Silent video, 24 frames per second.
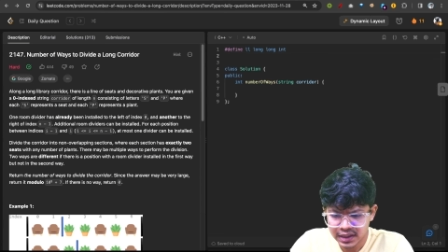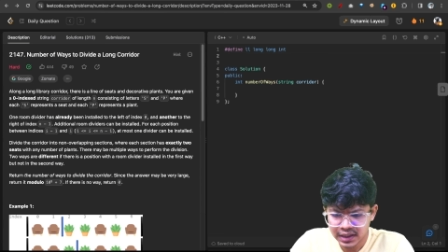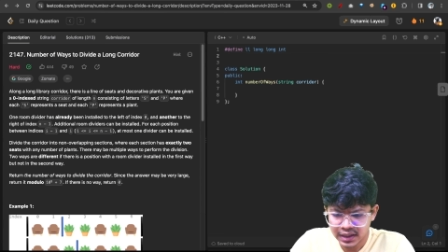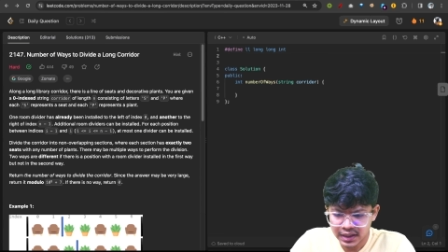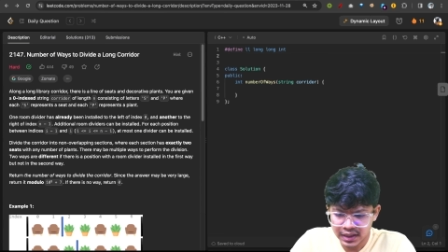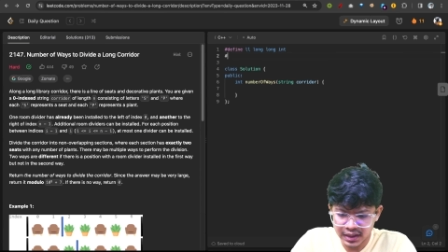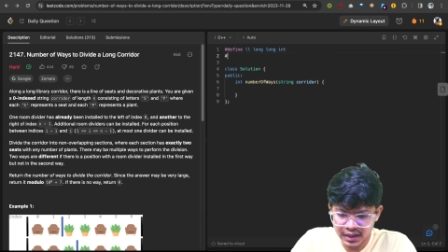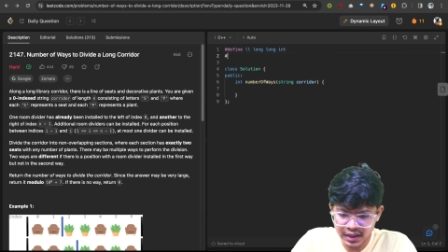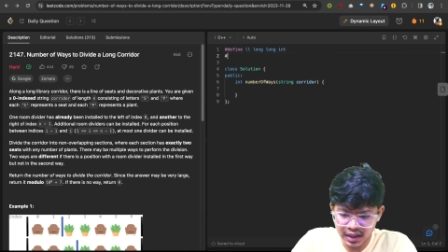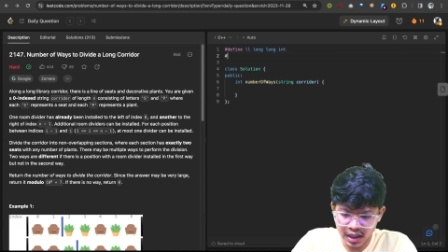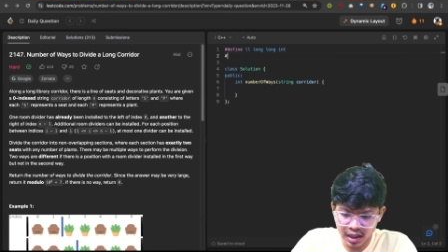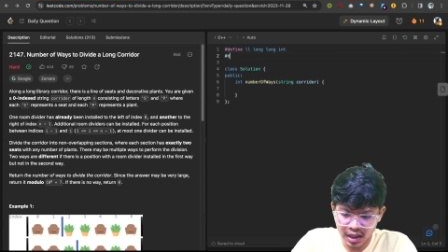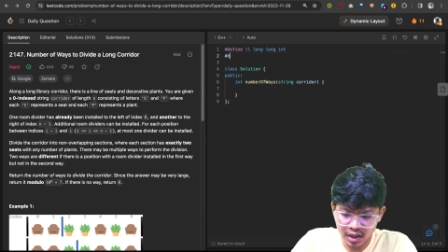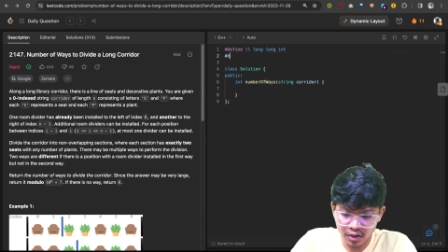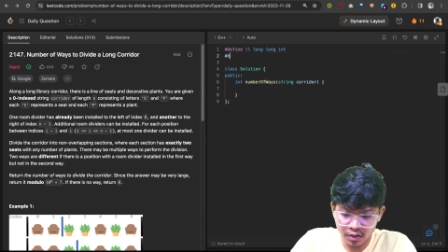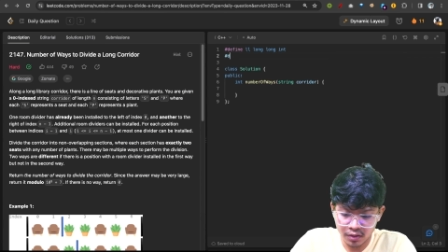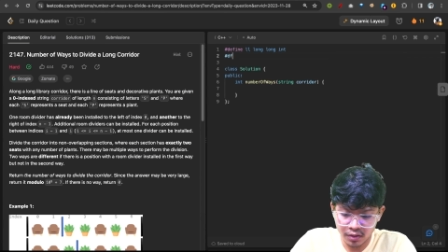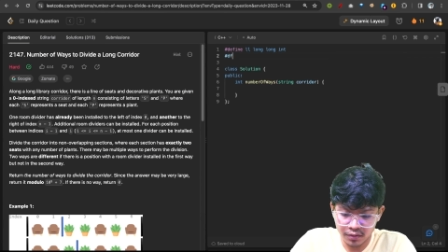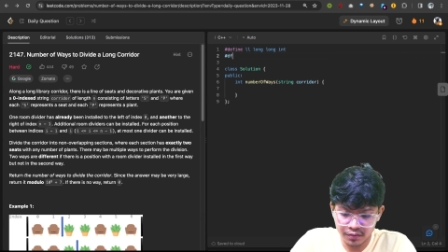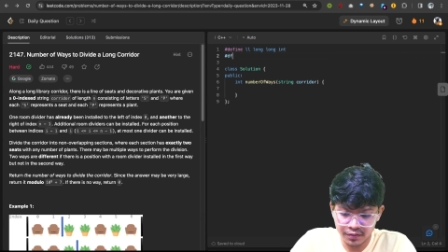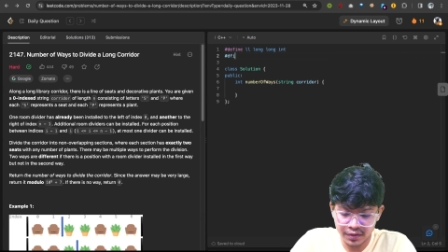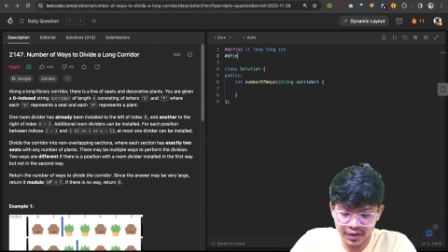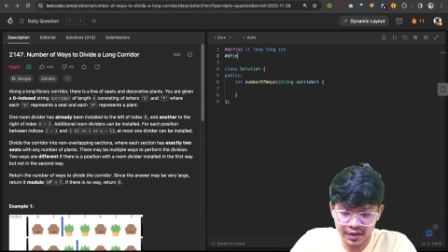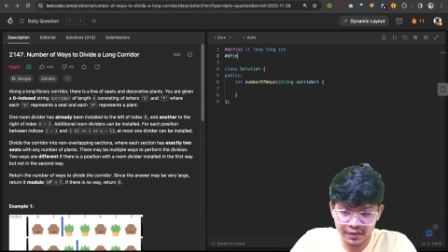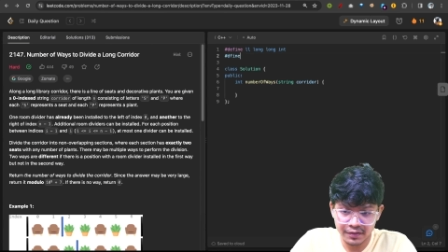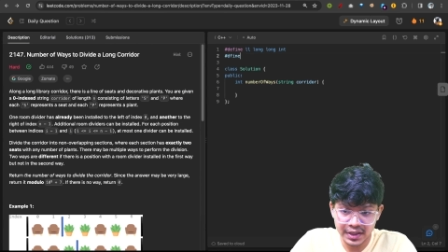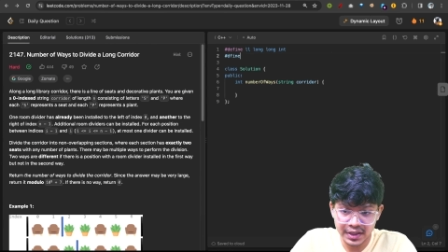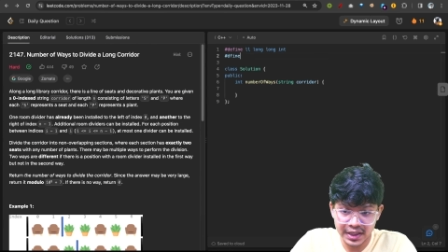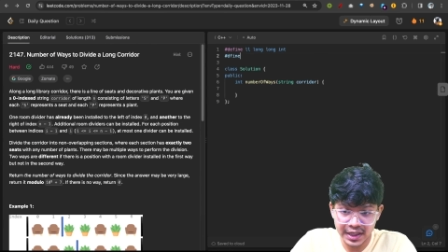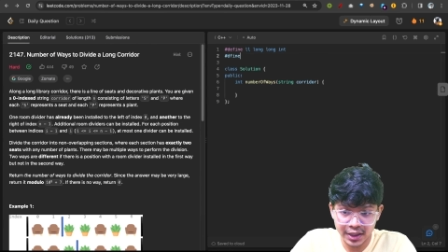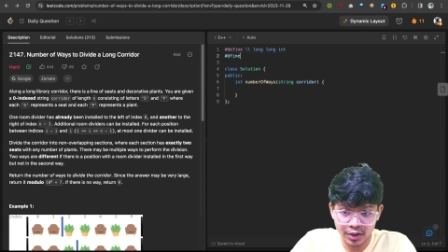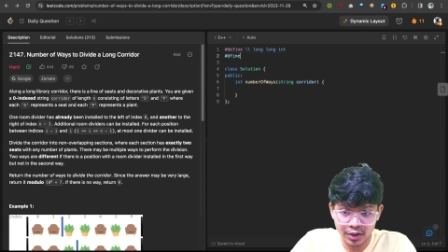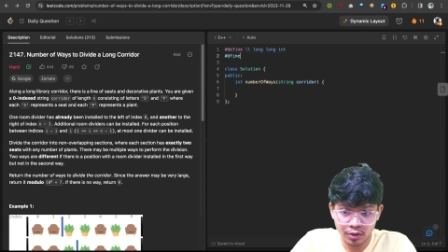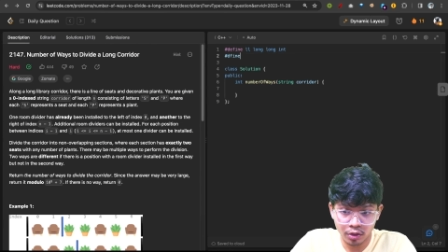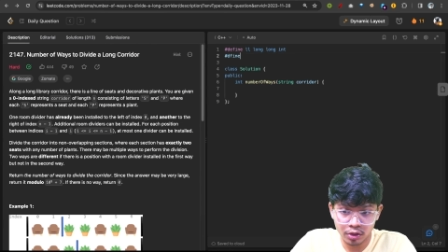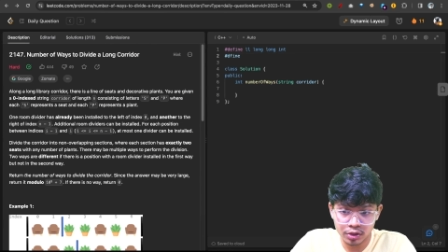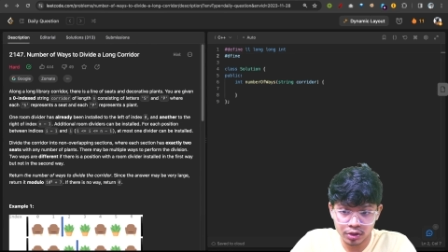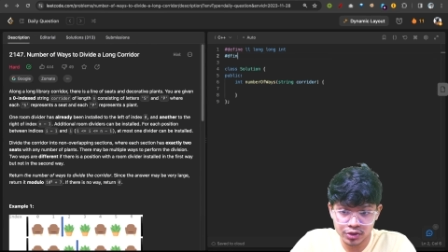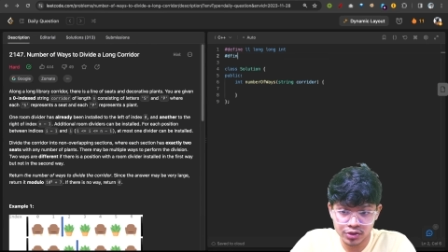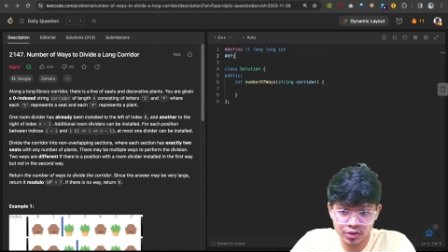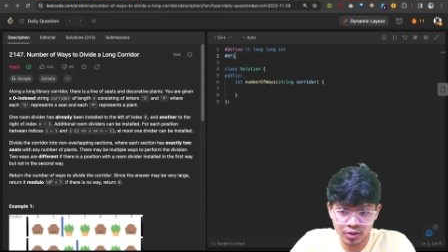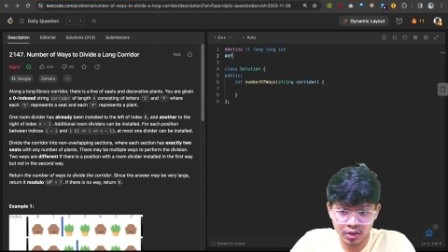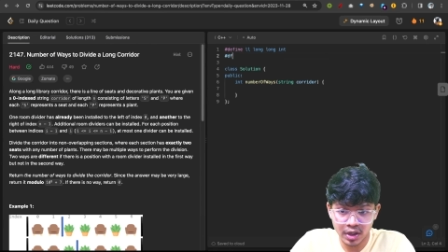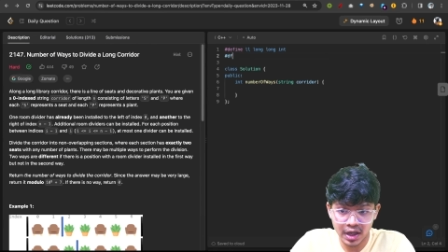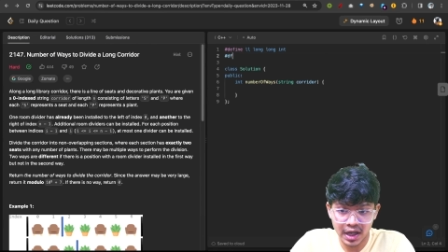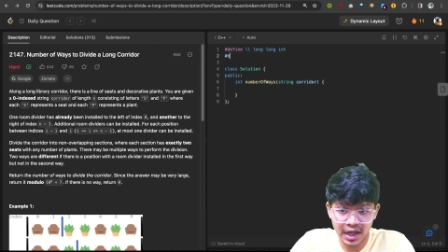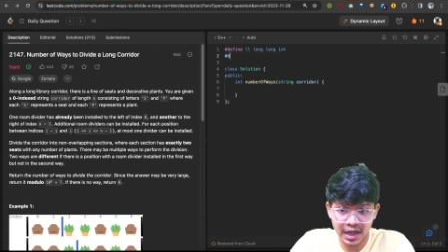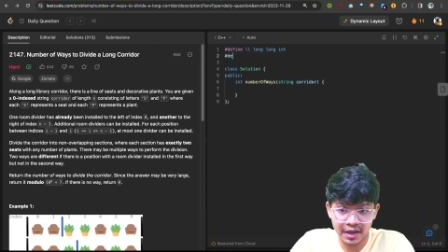Now we need to
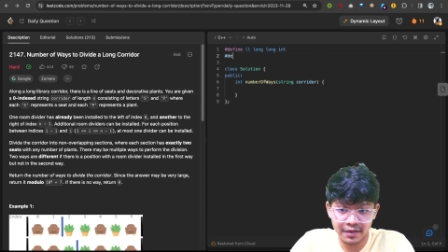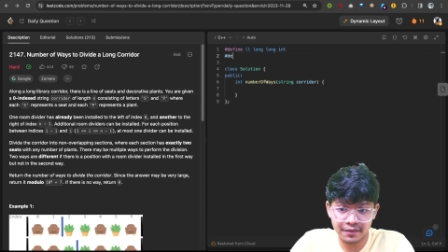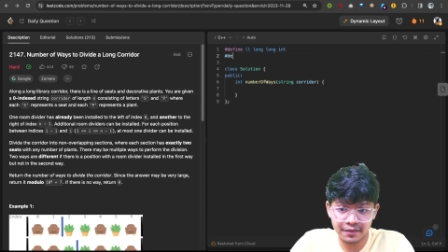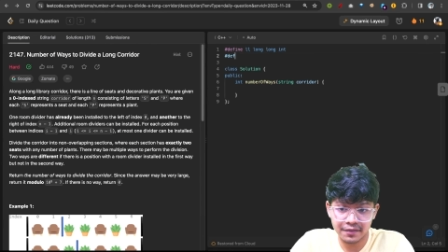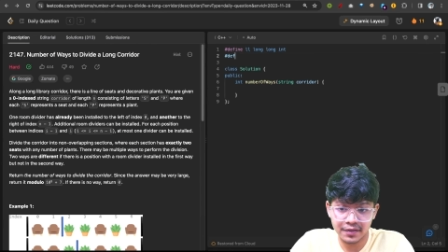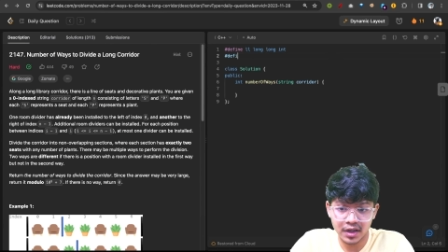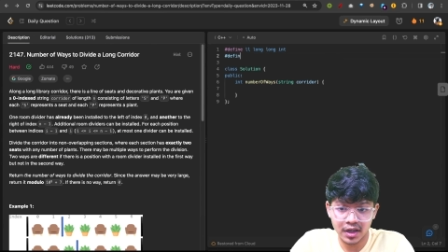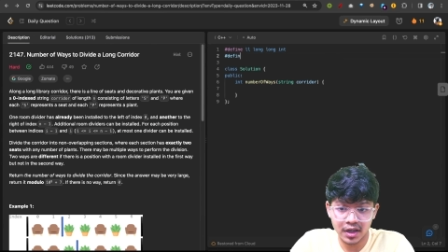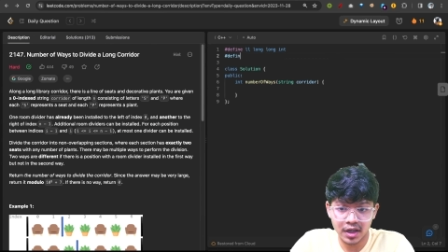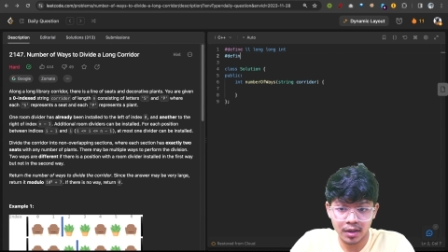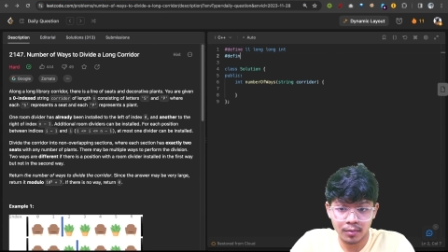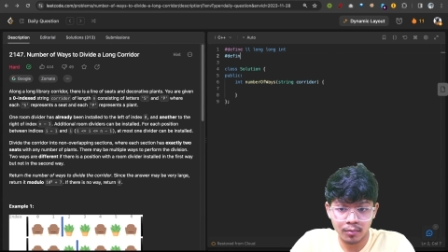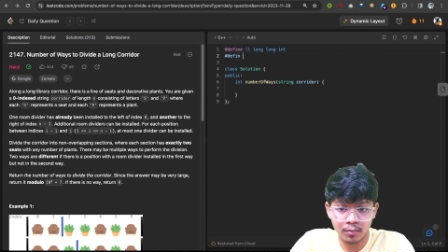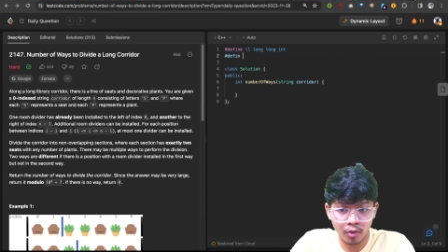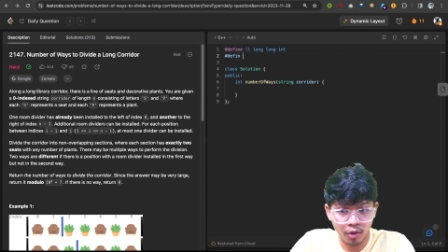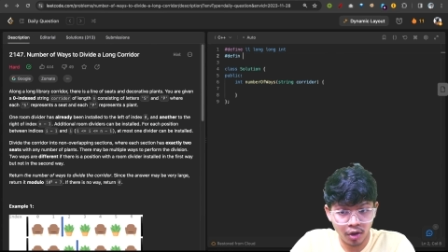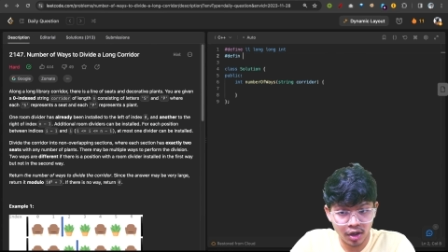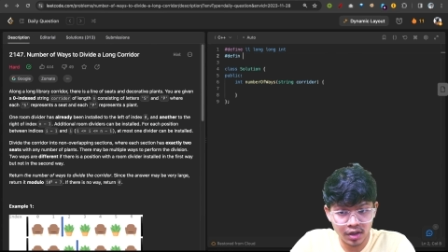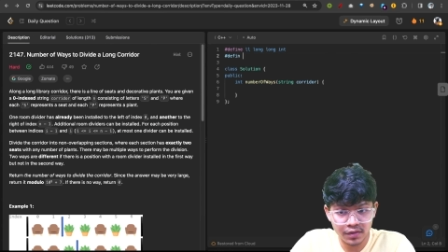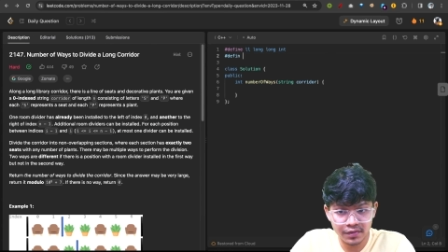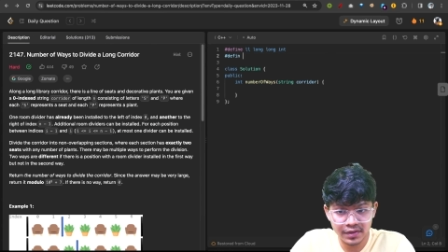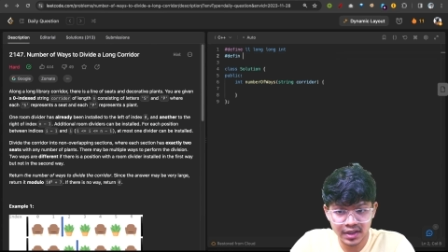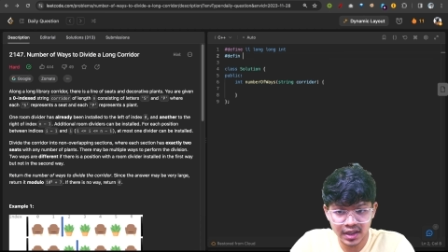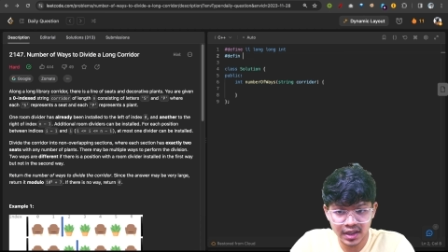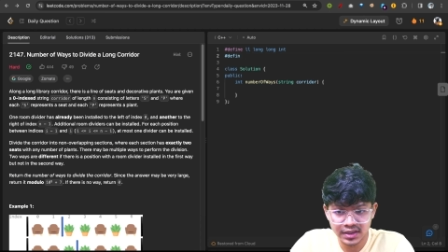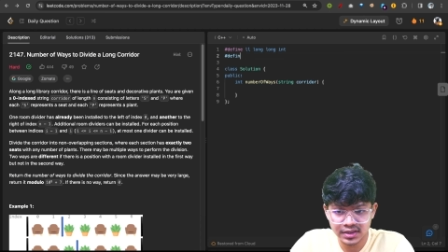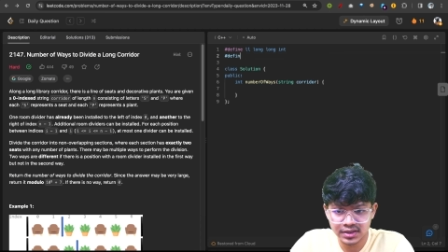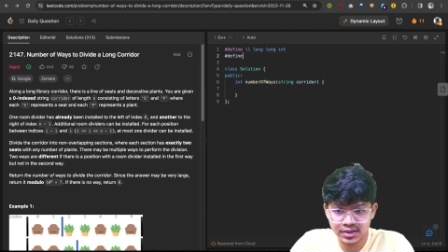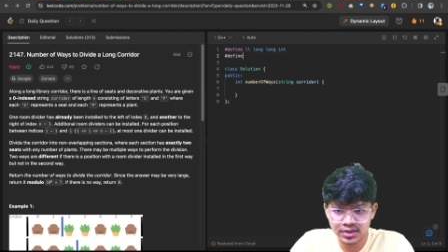also have a mod with us.